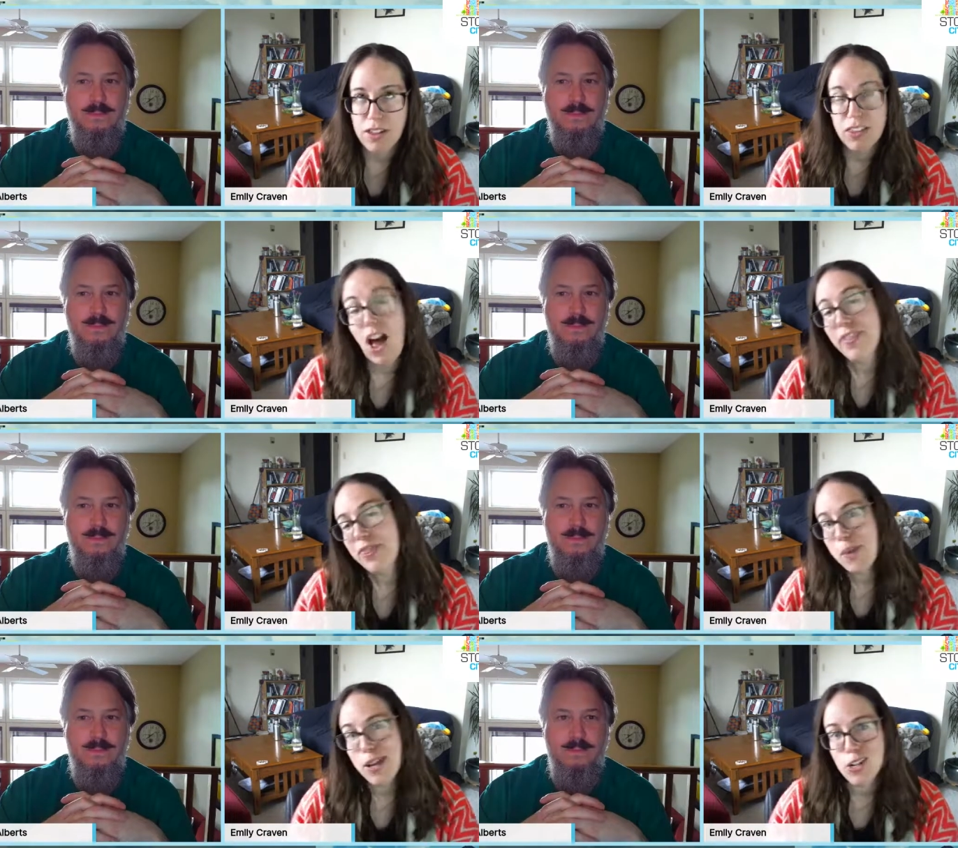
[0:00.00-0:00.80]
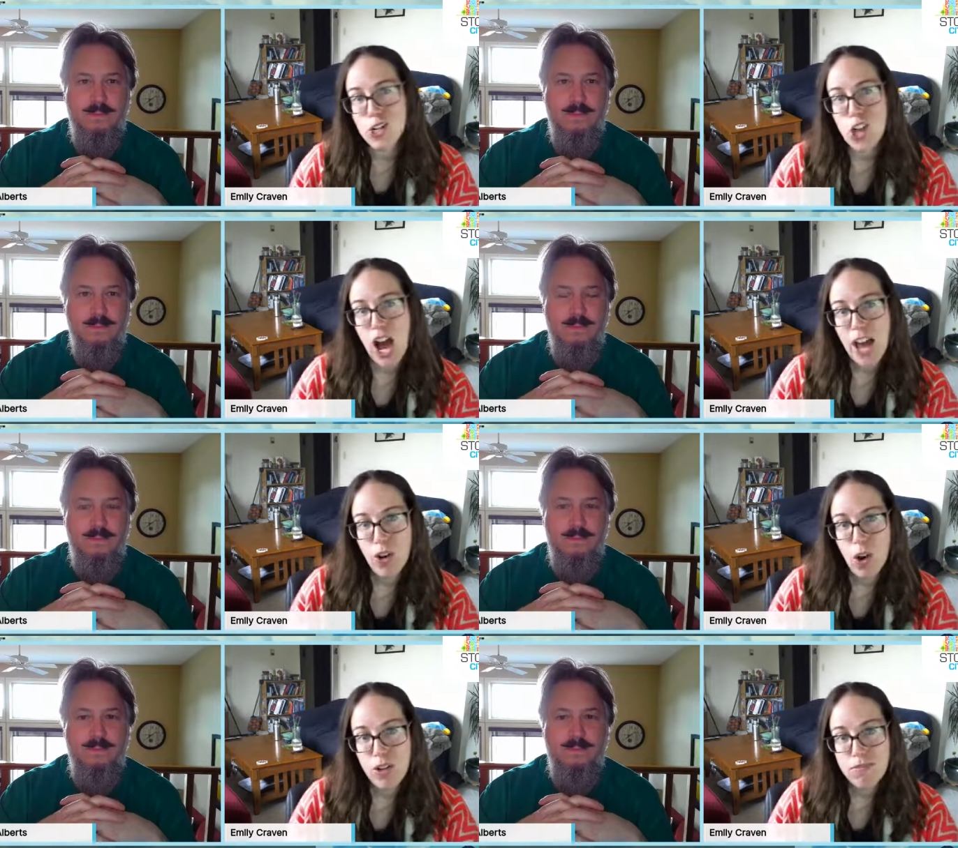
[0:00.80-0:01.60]
Speaker 1: light that we can shine
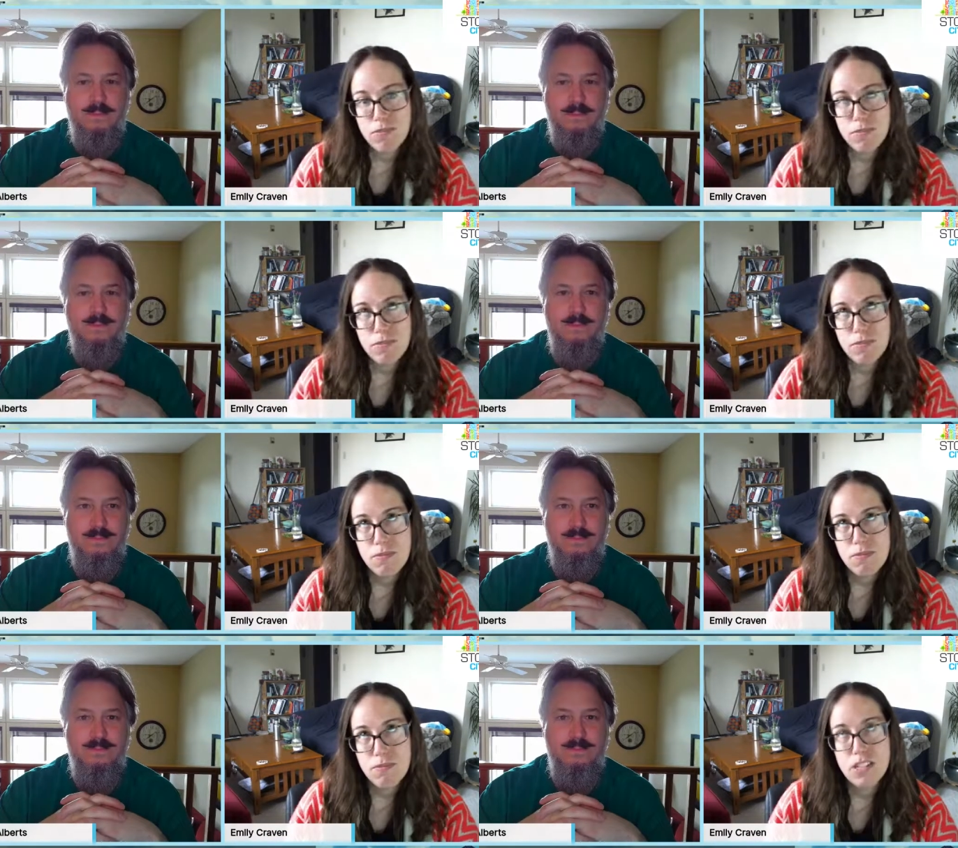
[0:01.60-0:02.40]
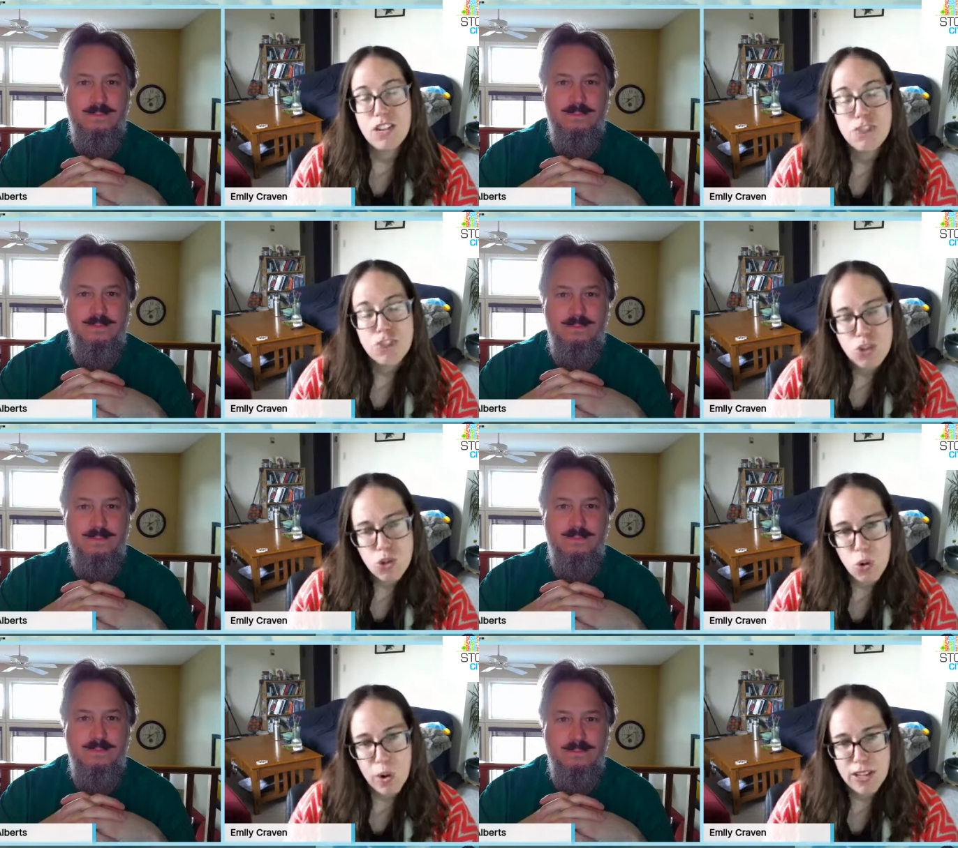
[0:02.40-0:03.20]
on different
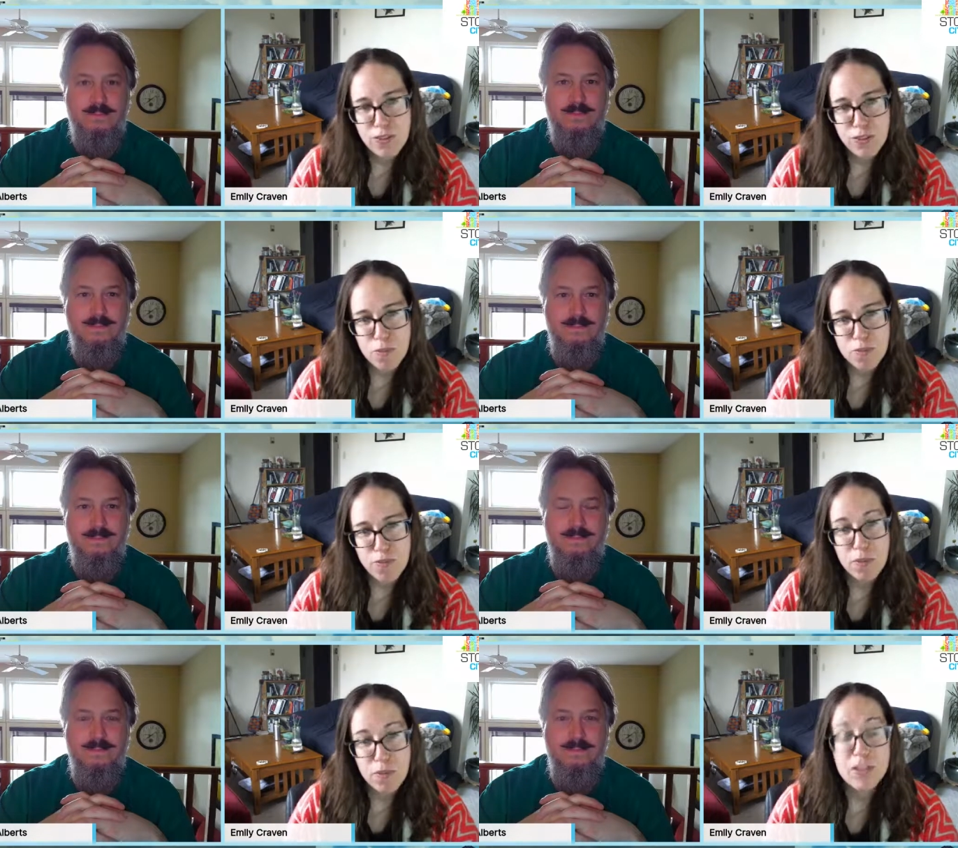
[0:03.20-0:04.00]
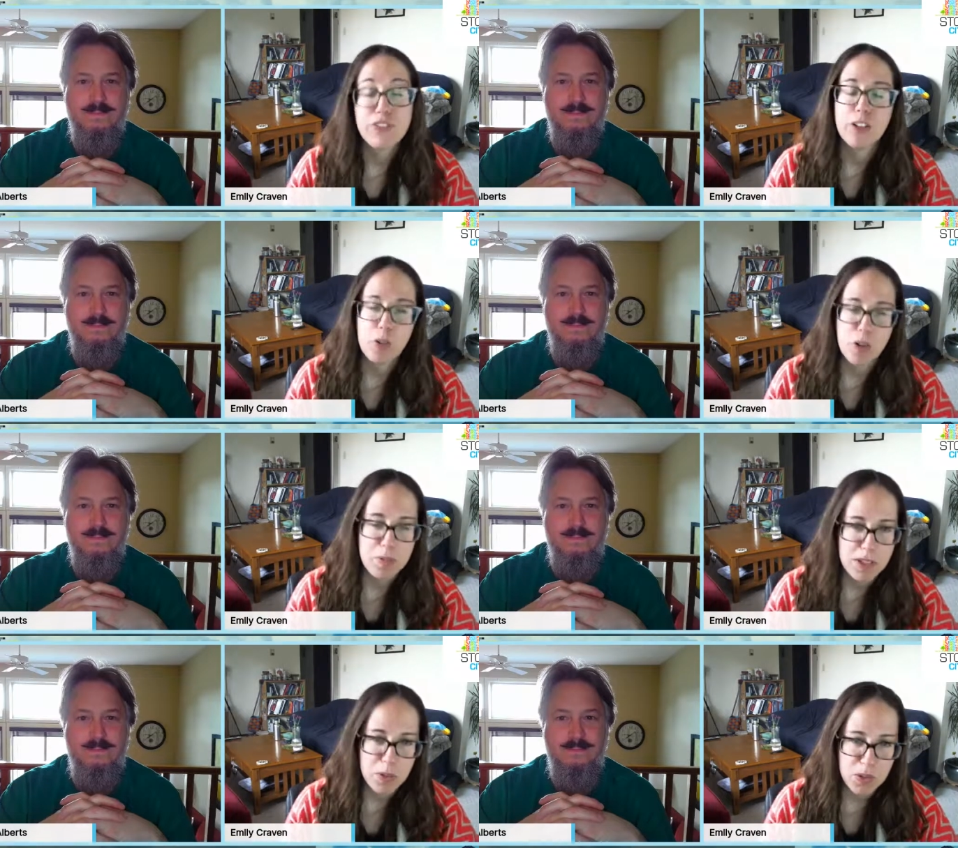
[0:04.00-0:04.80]
stories from from different
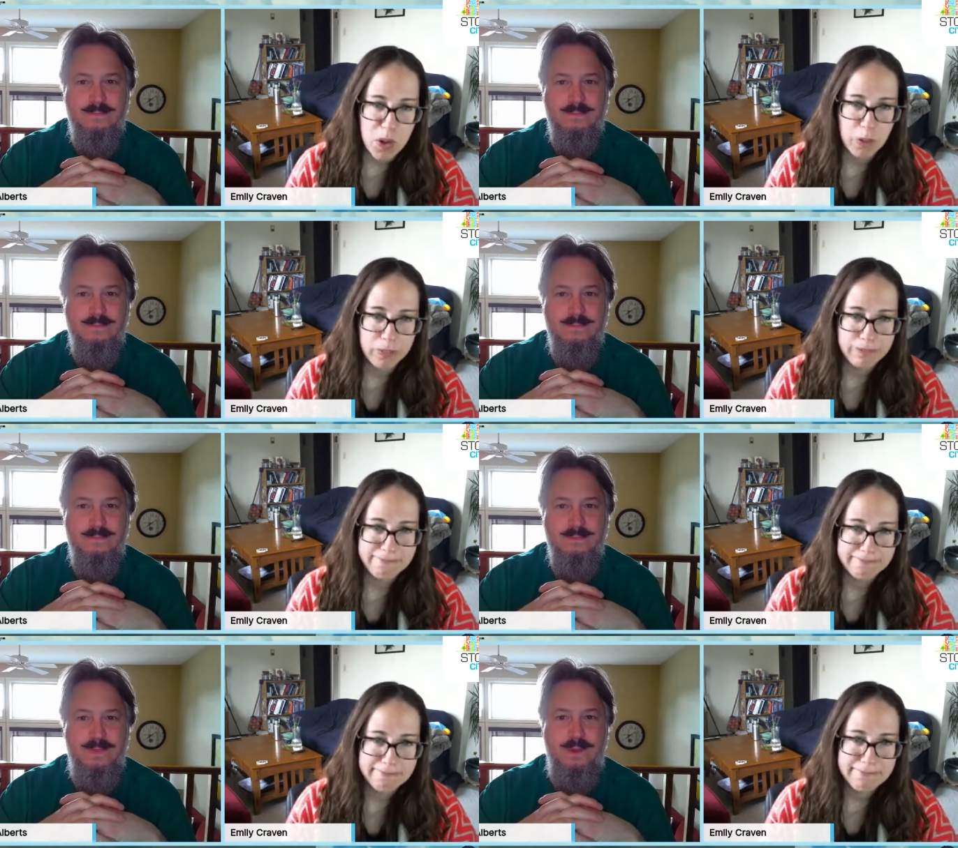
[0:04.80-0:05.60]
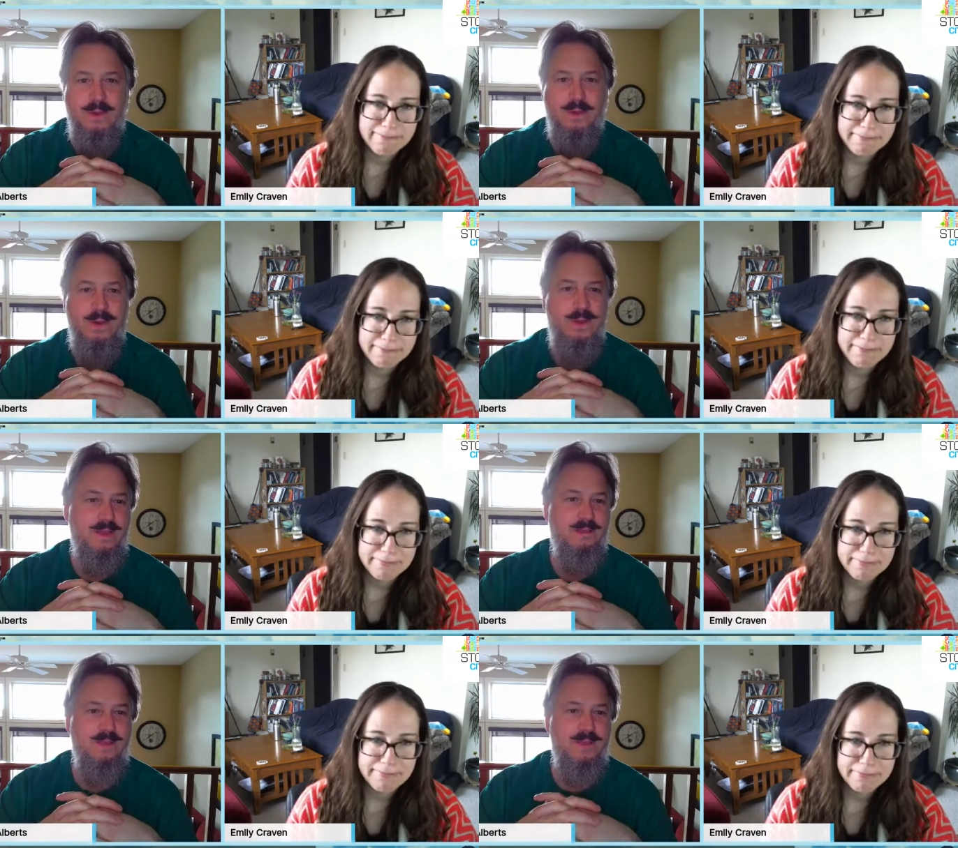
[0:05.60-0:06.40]
groups as a result.
Speaker 2: Oh, I
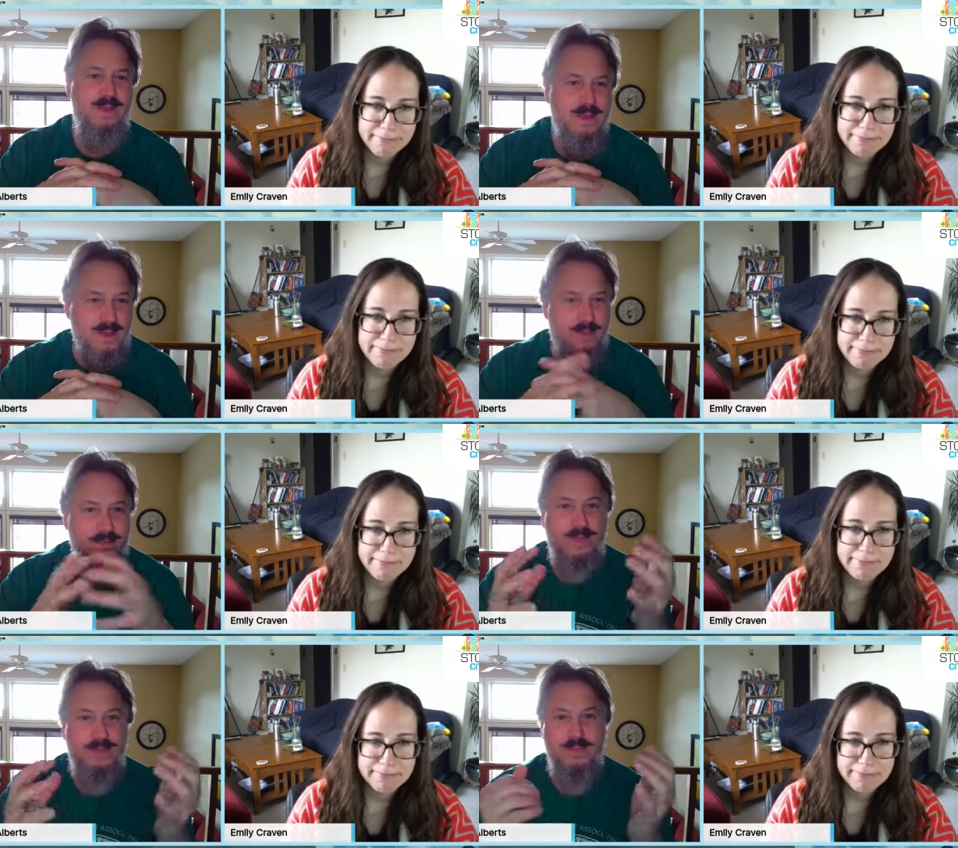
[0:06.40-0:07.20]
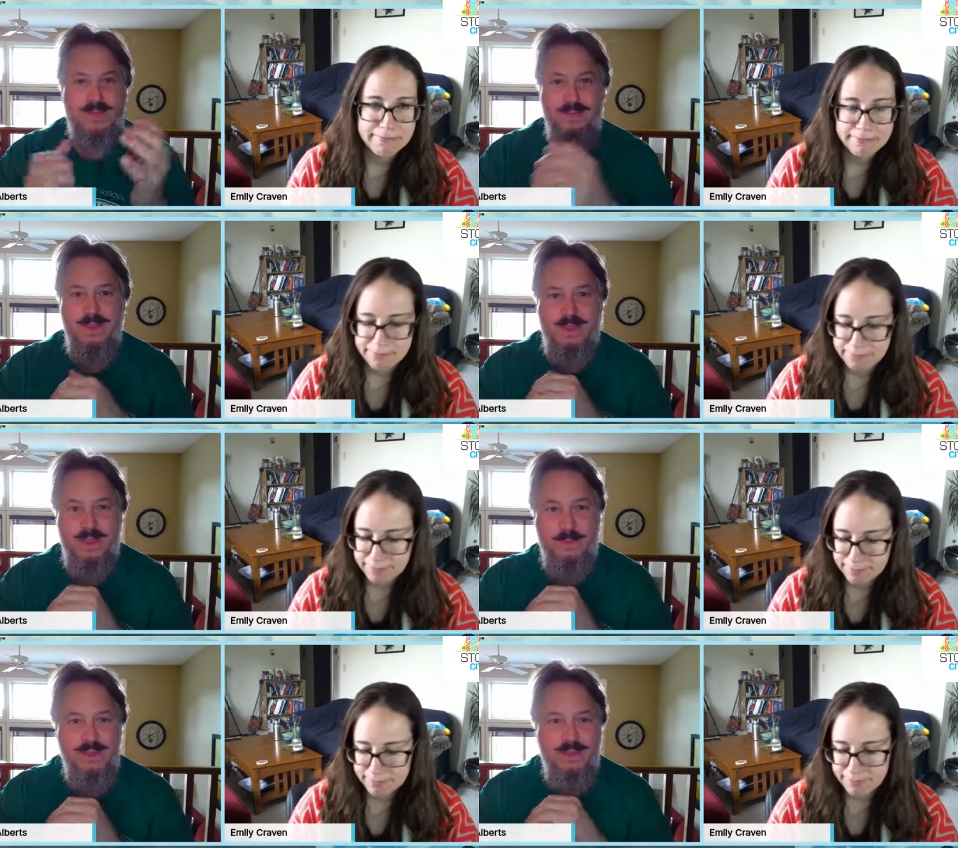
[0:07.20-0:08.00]
love it. I'm talking with
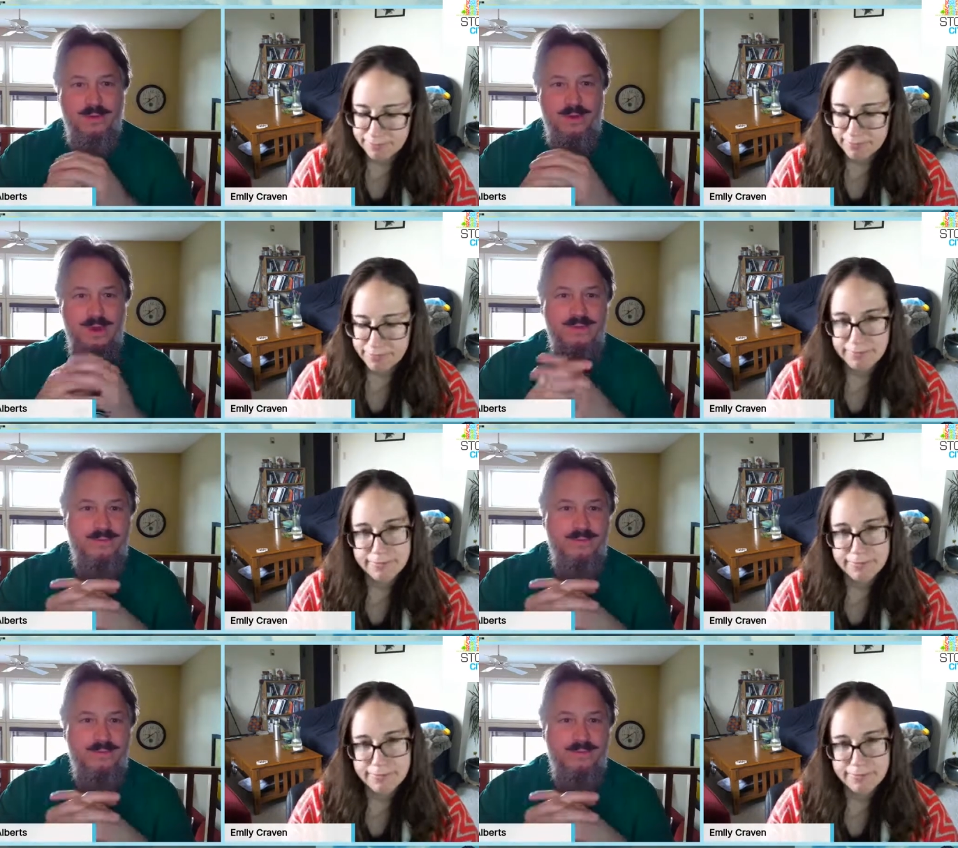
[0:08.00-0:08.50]
Emily, Craven, the